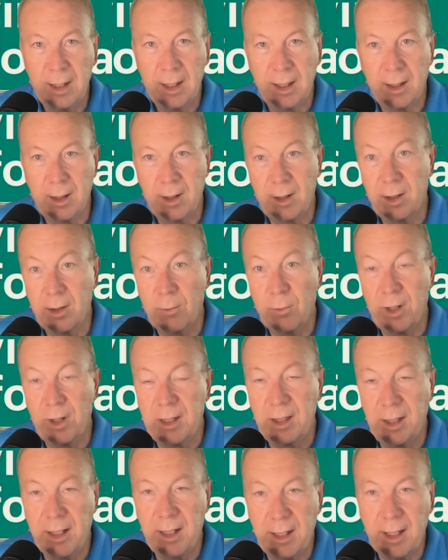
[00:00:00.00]
or a
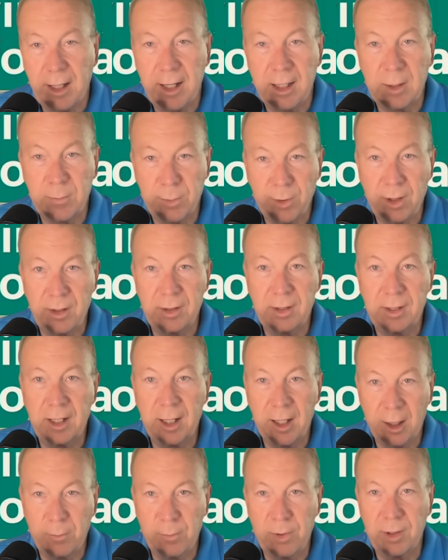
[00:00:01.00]
weekly expert to
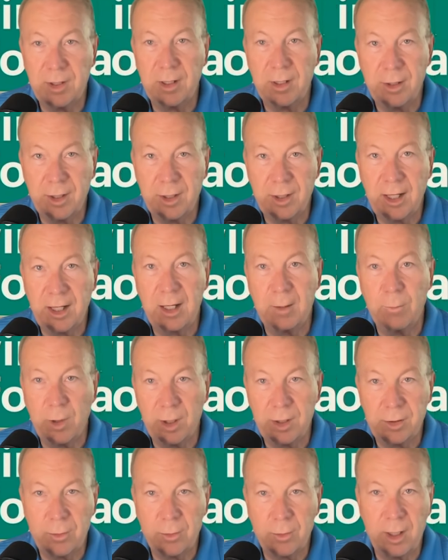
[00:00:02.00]
help us understand
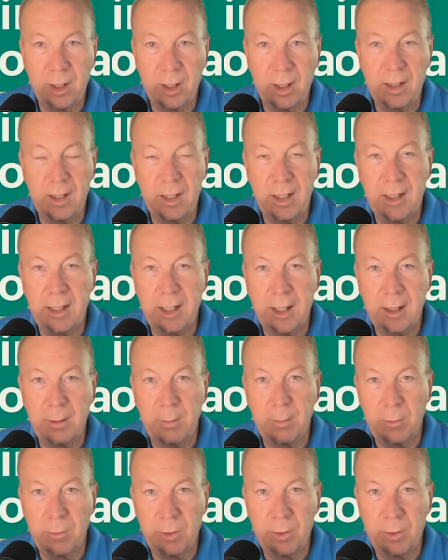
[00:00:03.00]
what's going on in the economy,